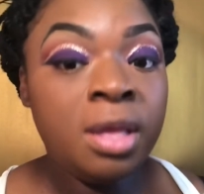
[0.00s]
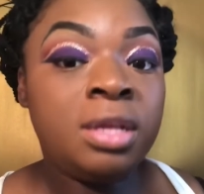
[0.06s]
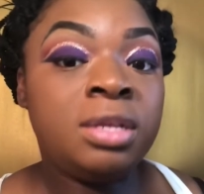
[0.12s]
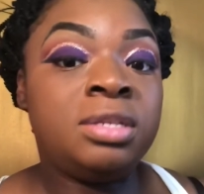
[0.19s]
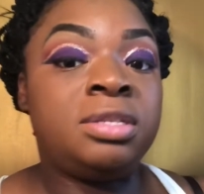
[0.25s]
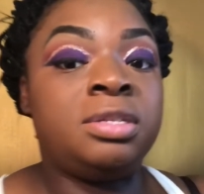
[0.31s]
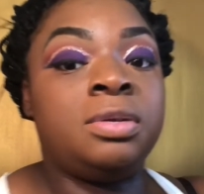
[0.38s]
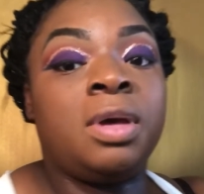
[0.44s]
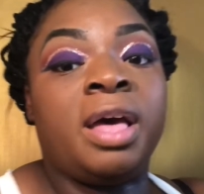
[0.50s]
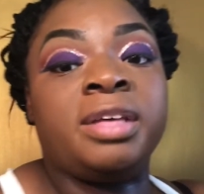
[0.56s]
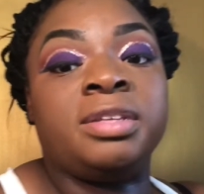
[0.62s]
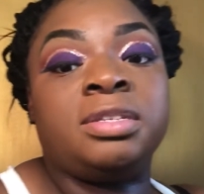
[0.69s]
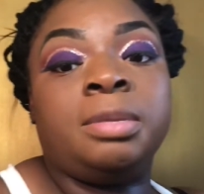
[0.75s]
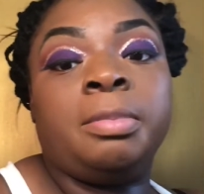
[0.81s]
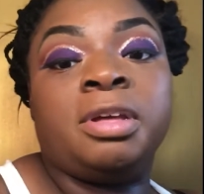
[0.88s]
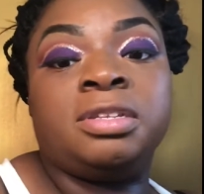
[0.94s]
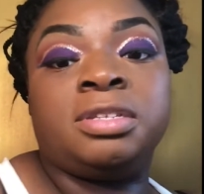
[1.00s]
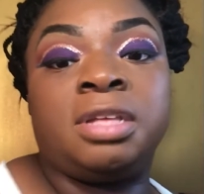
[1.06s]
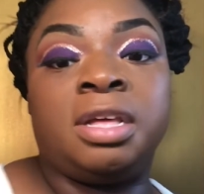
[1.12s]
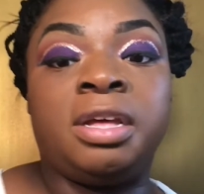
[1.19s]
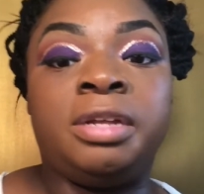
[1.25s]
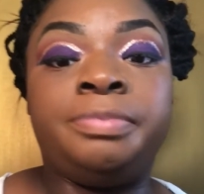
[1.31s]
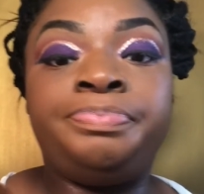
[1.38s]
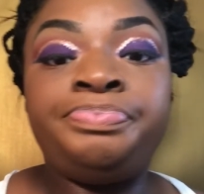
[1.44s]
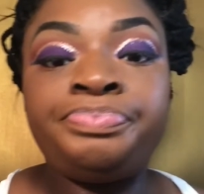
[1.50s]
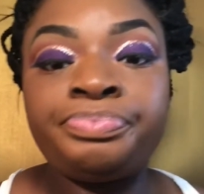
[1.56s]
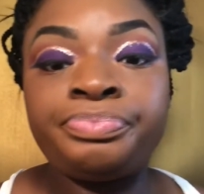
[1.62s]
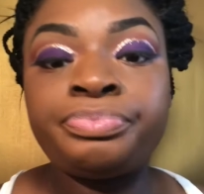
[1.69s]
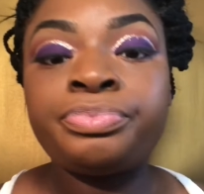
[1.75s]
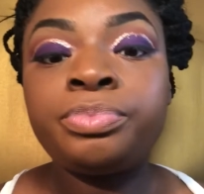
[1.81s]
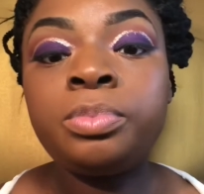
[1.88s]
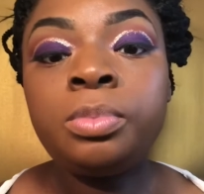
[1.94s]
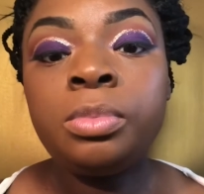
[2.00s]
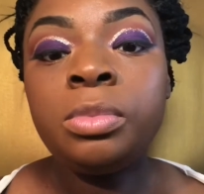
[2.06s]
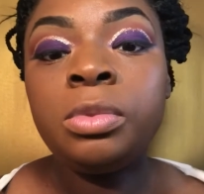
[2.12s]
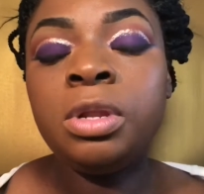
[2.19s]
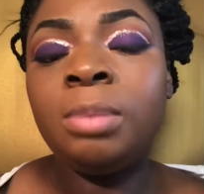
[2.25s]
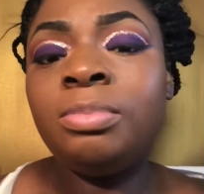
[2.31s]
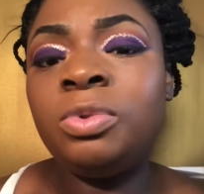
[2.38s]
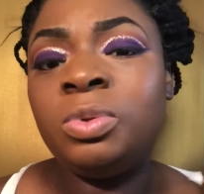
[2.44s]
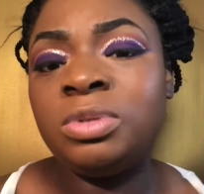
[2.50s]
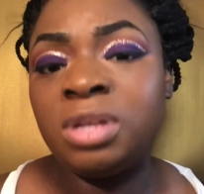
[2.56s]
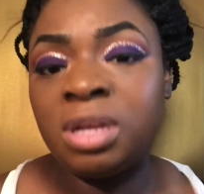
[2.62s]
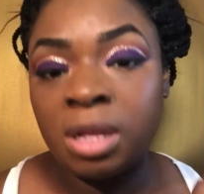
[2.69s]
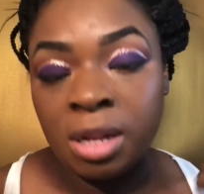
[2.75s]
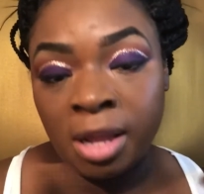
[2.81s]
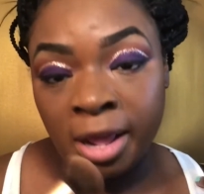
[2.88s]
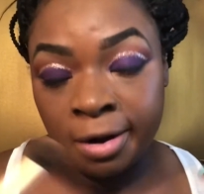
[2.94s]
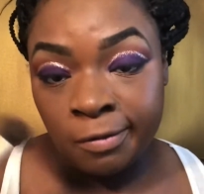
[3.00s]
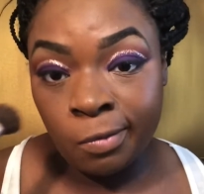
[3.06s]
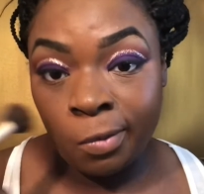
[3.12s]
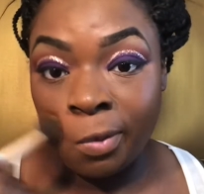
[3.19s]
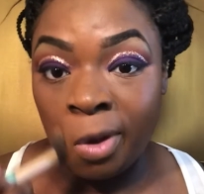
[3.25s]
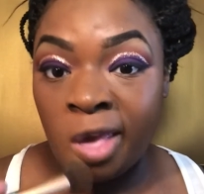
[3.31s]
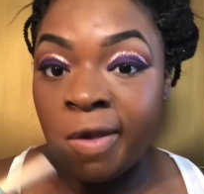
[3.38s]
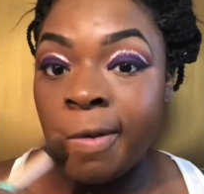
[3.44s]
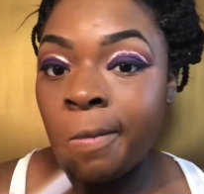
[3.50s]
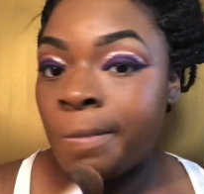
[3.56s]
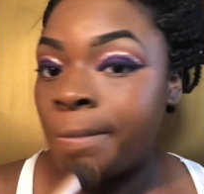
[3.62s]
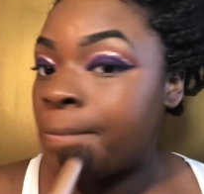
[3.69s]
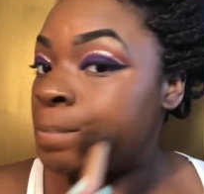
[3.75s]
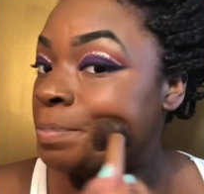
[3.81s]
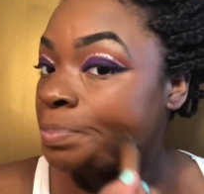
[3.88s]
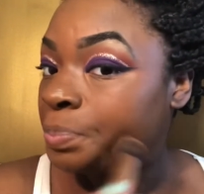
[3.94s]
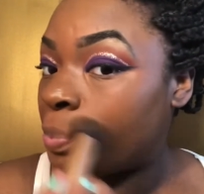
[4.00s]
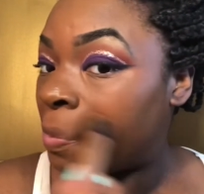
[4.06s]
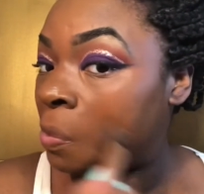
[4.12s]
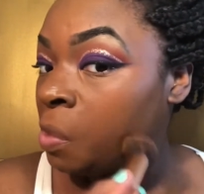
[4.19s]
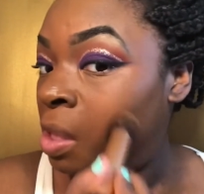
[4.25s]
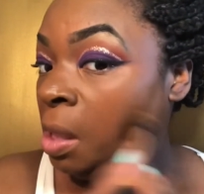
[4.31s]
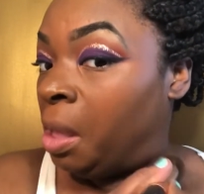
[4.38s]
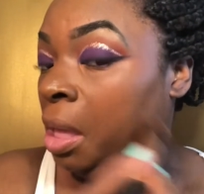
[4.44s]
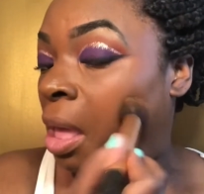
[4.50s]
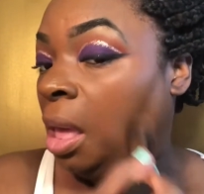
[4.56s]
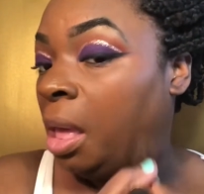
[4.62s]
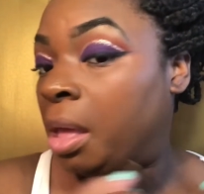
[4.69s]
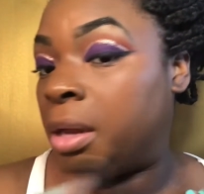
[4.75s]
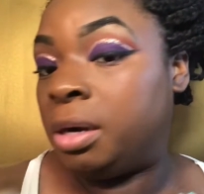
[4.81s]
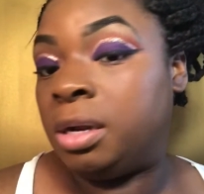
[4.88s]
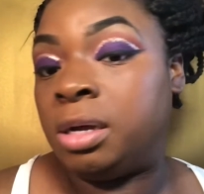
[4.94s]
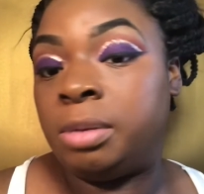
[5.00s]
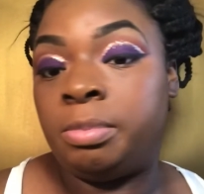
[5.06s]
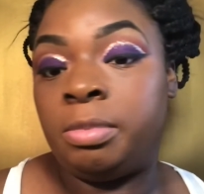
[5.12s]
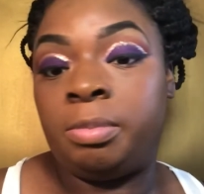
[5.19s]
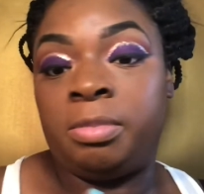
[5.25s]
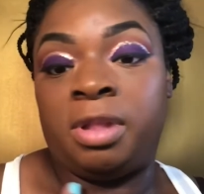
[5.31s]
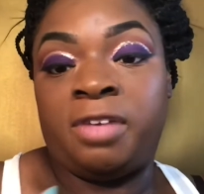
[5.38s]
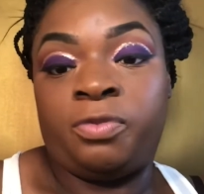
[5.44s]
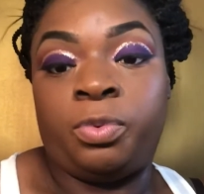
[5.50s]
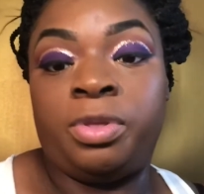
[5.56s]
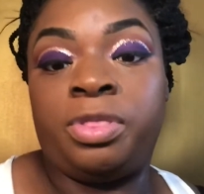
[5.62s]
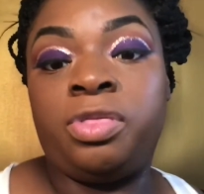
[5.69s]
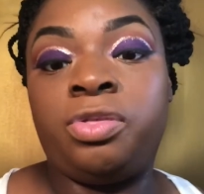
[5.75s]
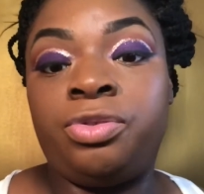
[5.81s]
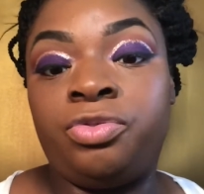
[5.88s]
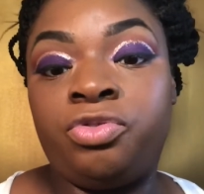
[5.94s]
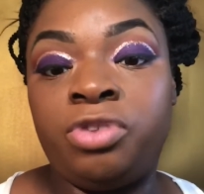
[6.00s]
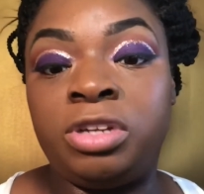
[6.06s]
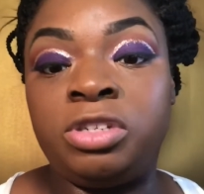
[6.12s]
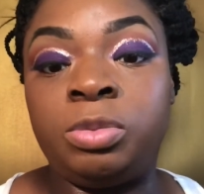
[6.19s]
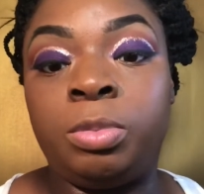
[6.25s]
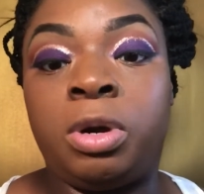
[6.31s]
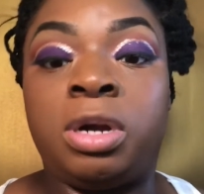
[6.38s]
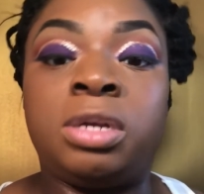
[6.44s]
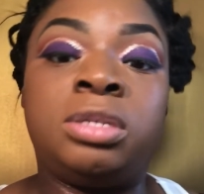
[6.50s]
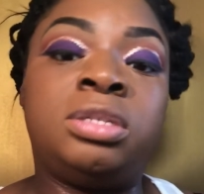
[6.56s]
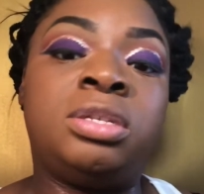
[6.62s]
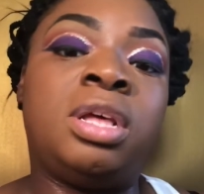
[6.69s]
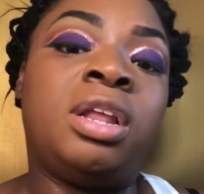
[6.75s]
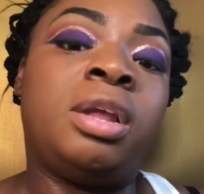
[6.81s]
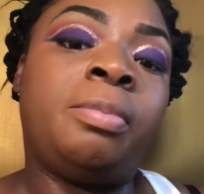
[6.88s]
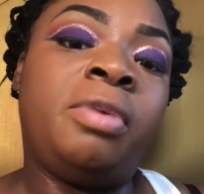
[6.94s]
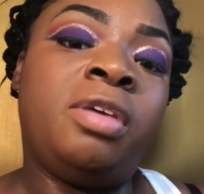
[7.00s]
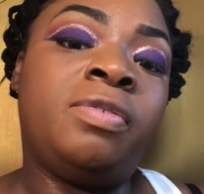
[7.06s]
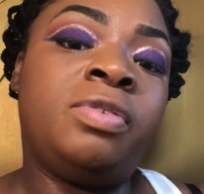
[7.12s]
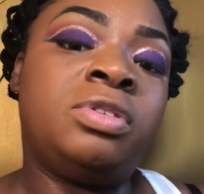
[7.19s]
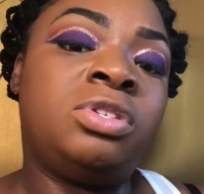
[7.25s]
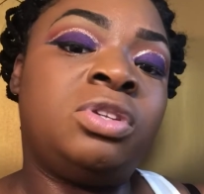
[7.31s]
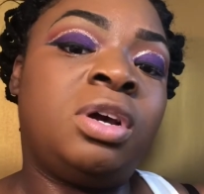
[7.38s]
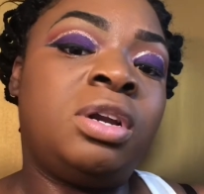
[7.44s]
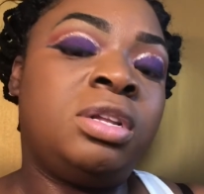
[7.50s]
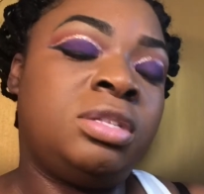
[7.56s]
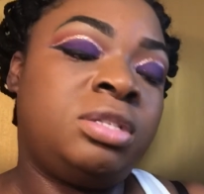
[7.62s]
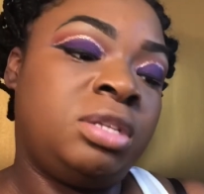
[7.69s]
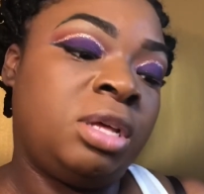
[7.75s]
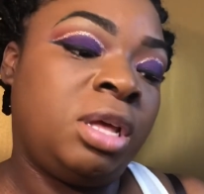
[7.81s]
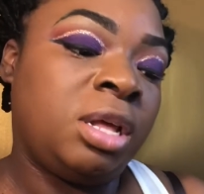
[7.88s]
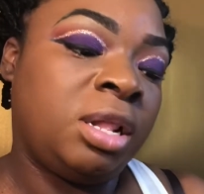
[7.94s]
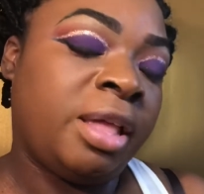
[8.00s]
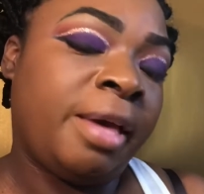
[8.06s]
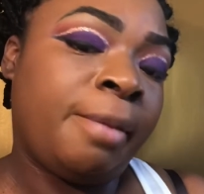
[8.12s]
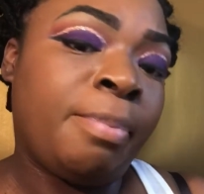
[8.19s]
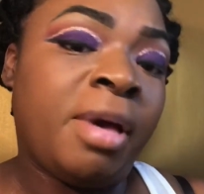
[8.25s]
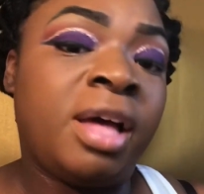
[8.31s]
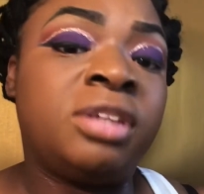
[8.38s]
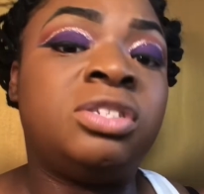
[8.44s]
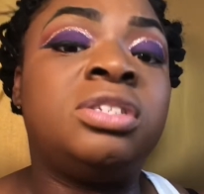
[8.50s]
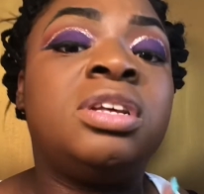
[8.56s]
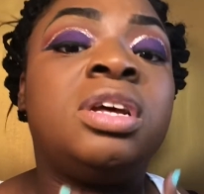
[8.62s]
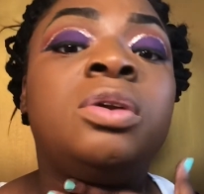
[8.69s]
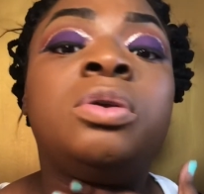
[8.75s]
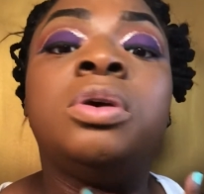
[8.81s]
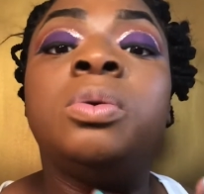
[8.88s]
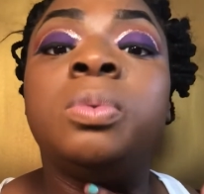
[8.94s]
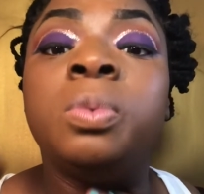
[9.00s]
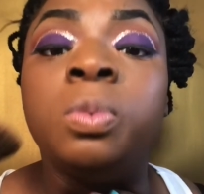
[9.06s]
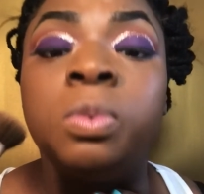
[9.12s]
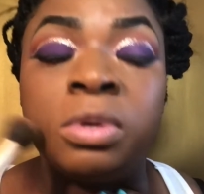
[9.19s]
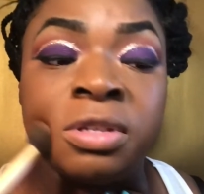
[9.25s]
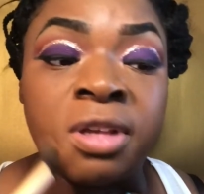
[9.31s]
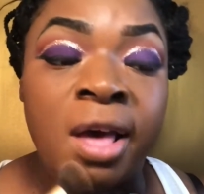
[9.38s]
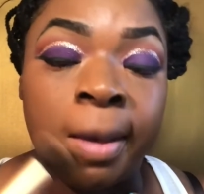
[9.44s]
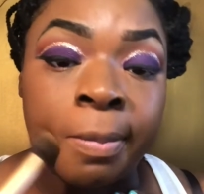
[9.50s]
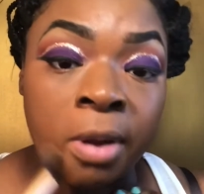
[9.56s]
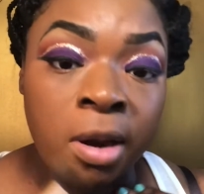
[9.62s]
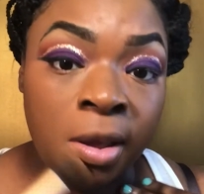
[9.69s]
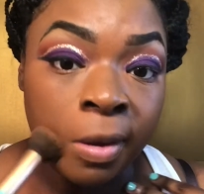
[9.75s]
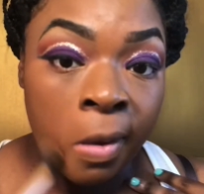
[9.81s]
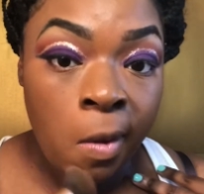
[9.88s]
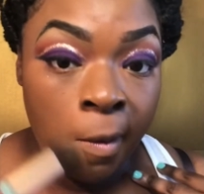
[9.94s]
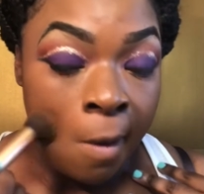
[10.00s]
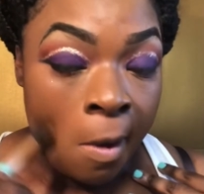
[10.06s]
So you guys see my skin. I'm losing a lot of weight. And I'm left with stretch marks, and I'm even starting to get like patches. I don't know what's happening.